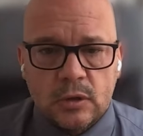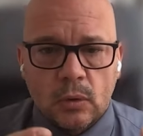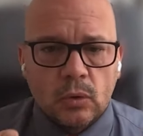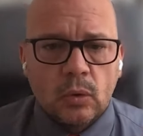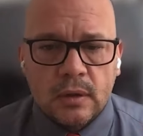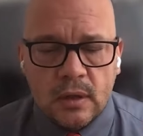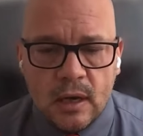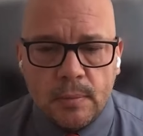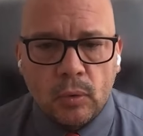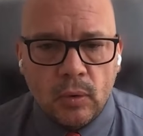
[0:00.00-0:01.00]
So-called
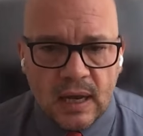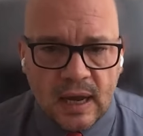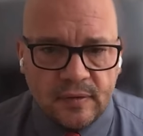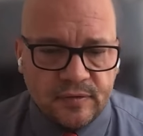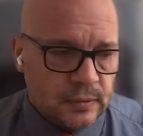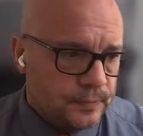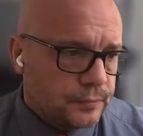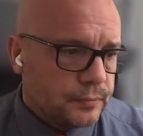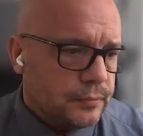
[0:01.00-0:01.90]
the liberal left